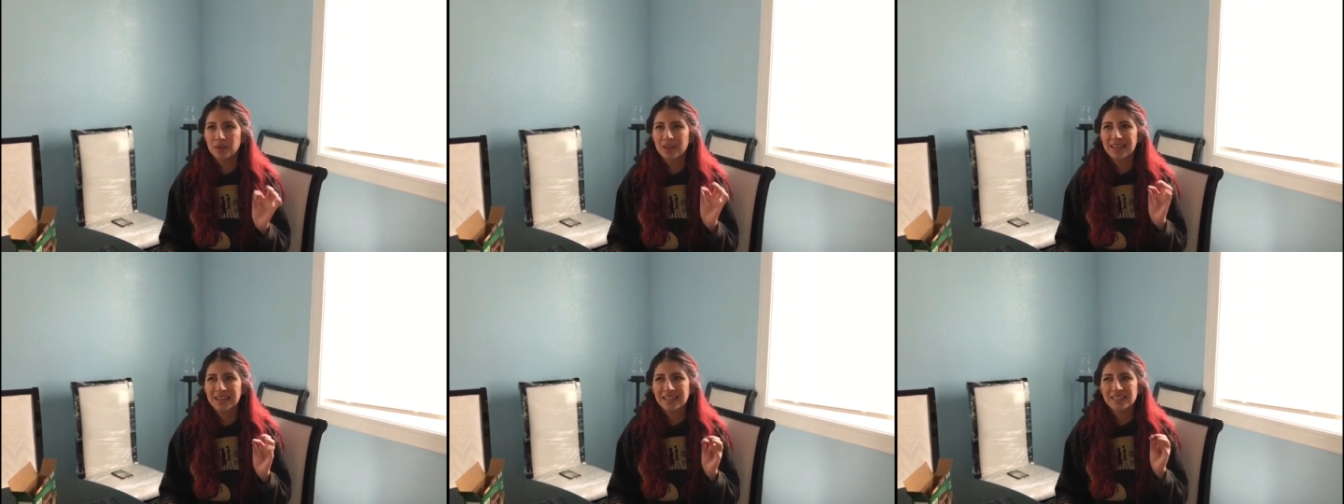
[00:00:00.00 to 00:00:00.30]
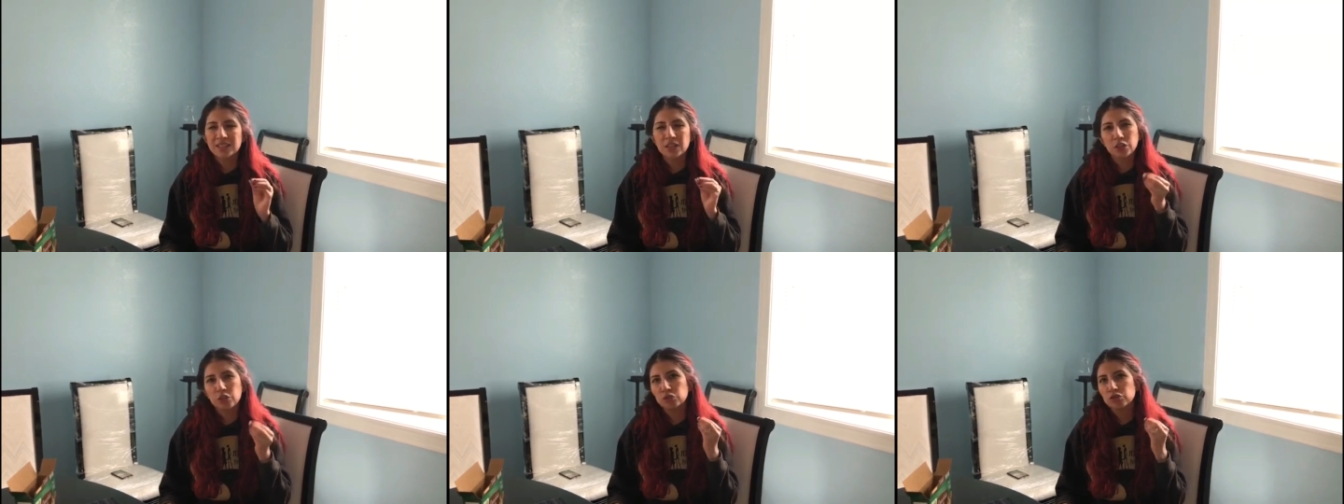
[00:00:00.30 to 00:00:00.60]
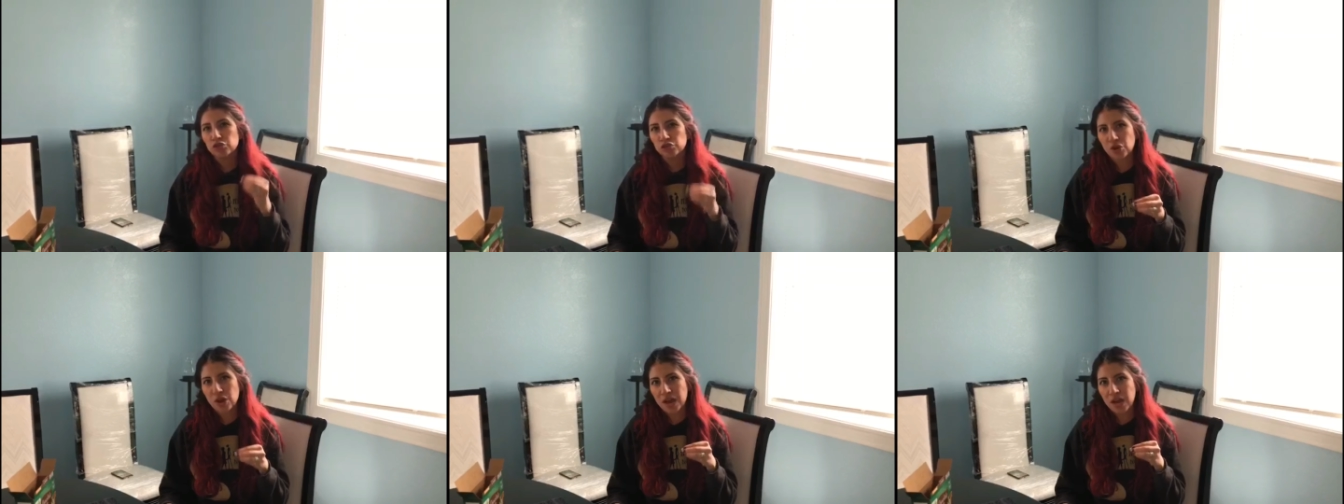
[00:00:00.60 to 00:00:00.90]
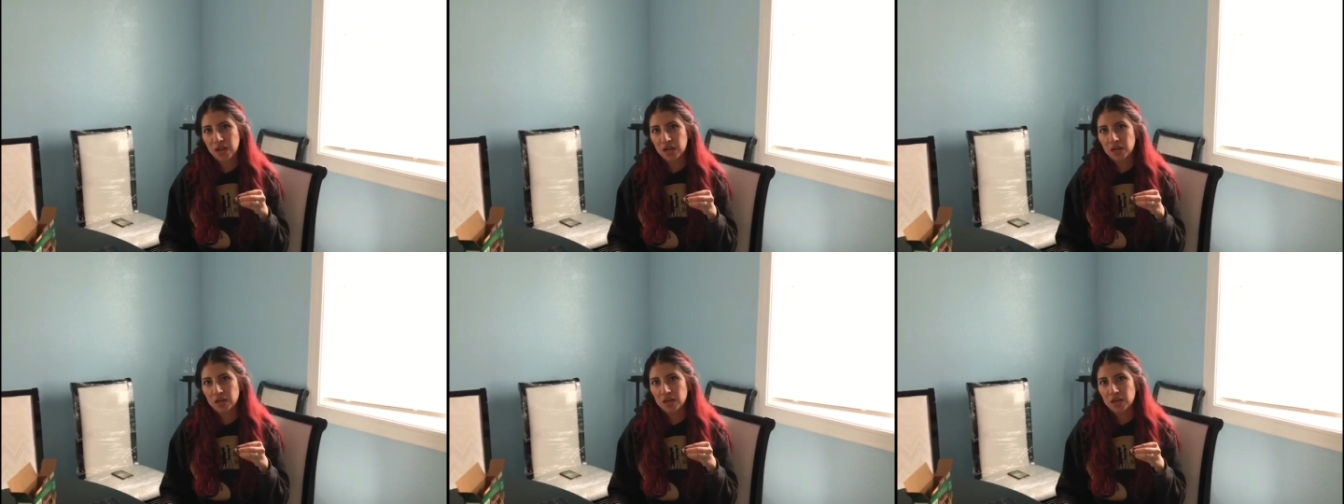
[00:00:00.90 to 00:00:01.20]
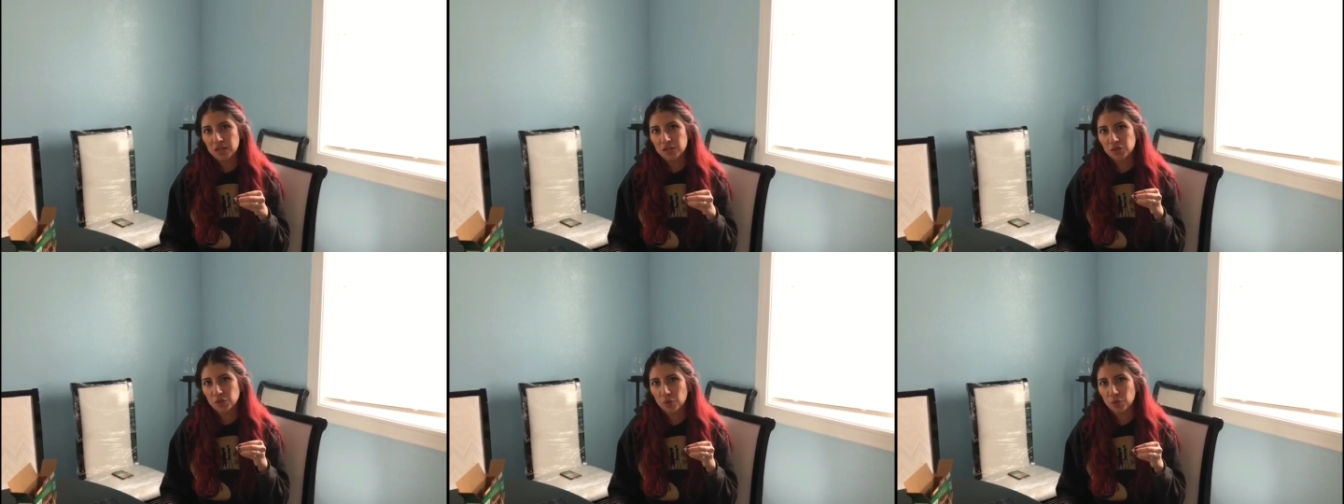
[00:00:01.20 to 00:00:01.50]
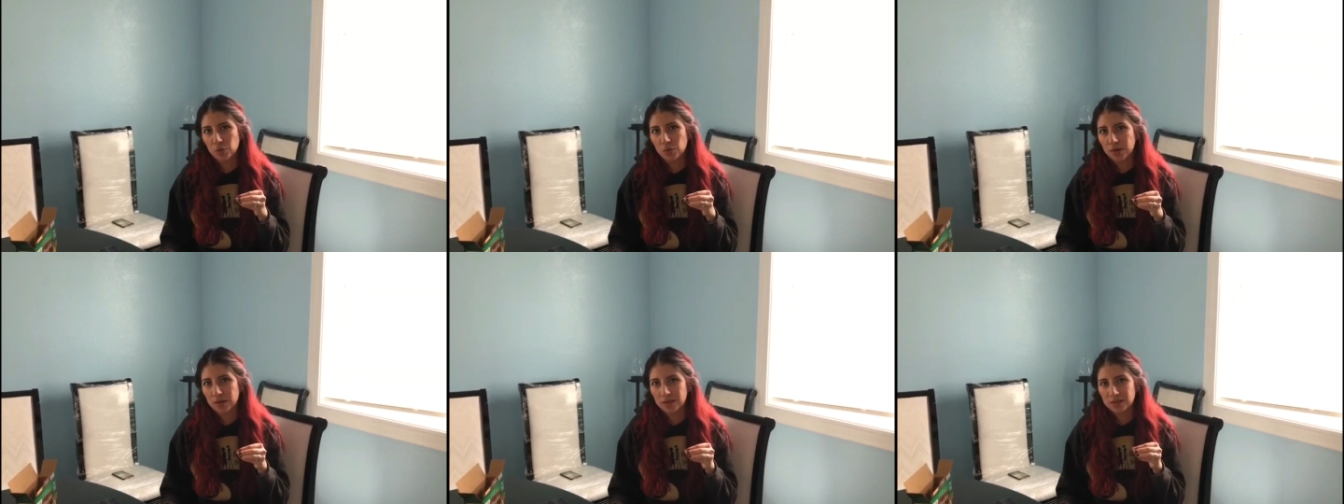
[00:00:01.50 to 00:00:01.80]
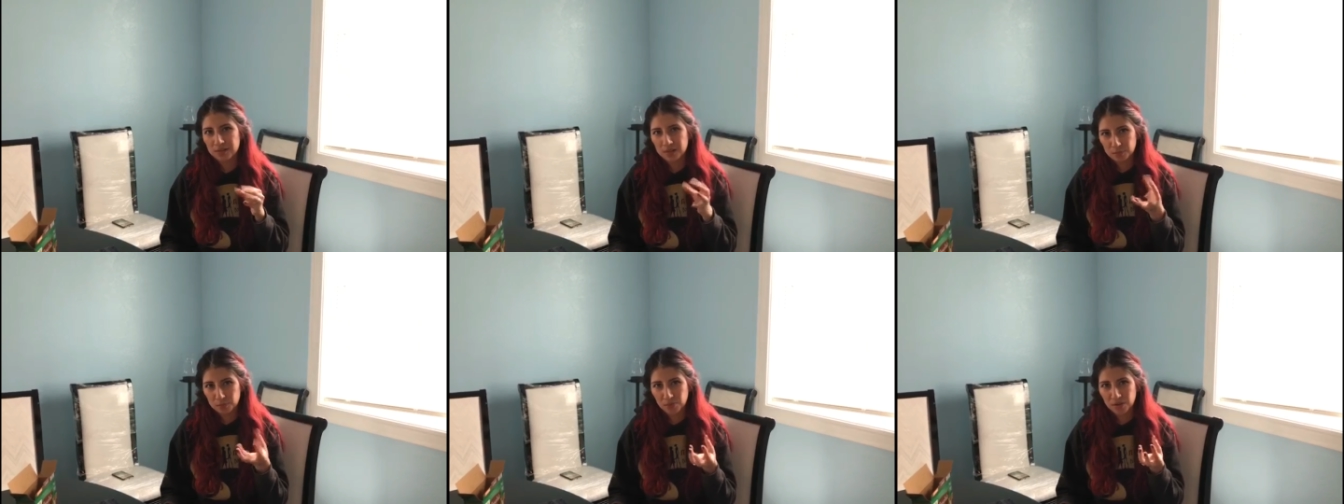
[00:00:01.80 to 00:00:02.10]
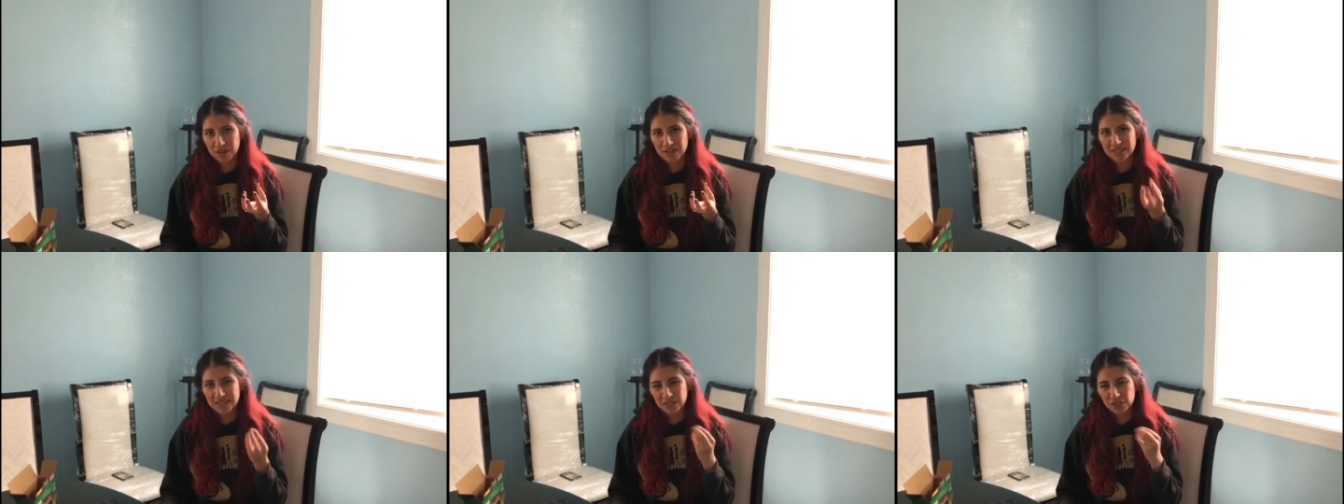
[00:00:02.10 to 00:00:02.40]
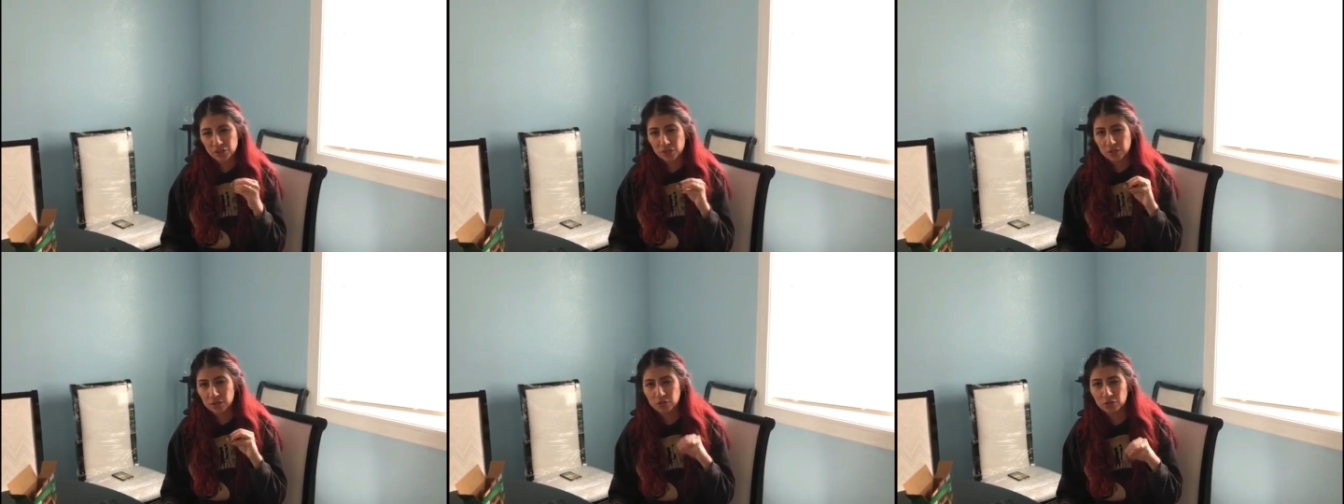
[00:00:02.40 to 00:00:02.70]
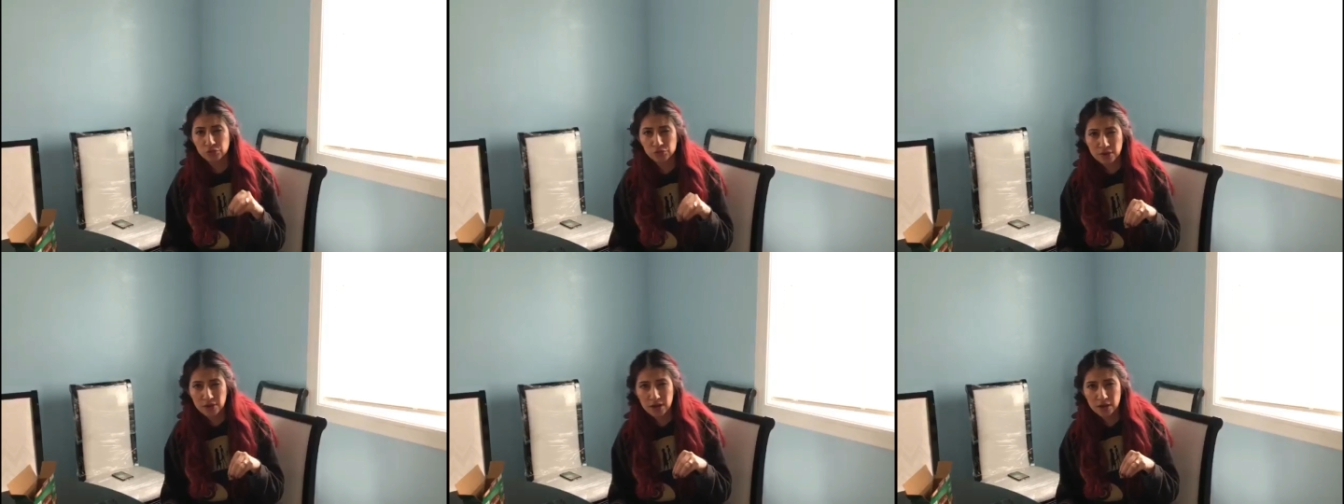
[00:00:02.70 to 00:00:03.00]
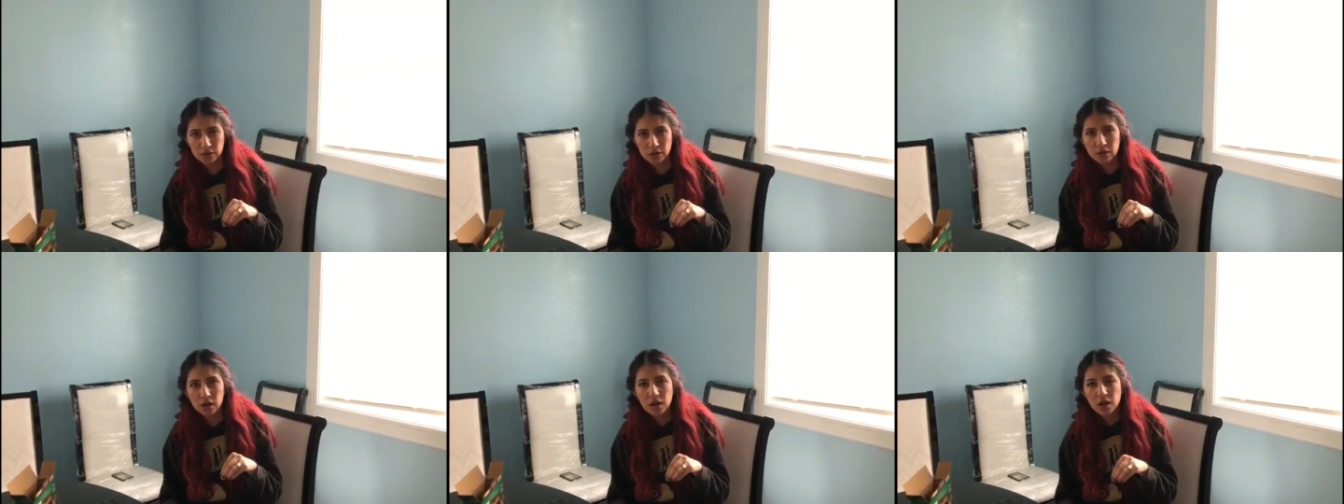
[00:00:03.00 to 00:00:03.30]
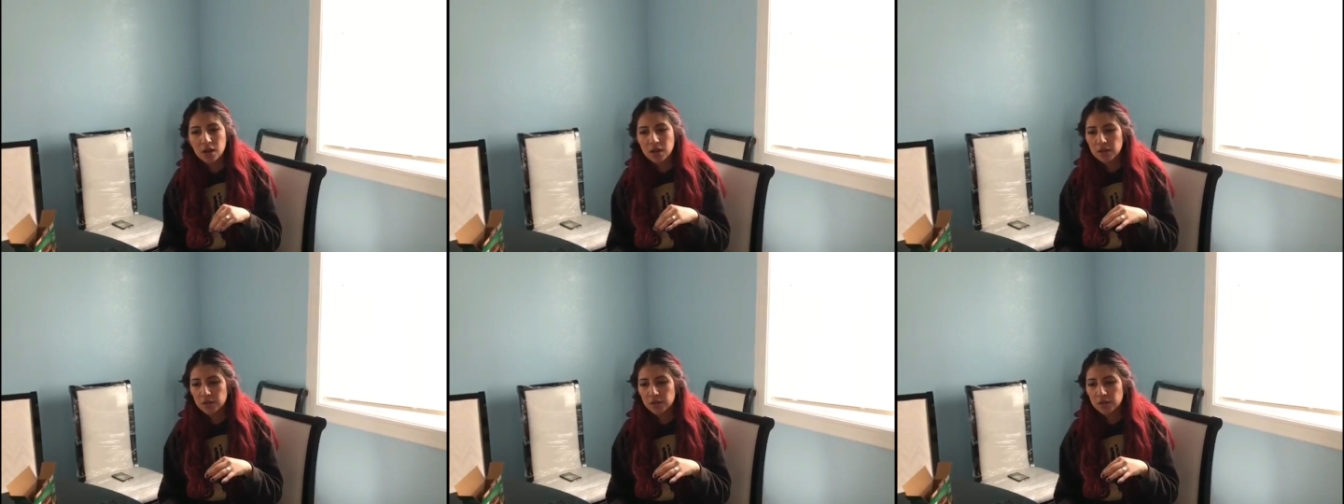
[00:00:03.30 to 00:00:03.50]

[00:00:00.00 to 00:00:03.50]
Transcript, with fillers: it is a little dry, so the bread is actually a little drier.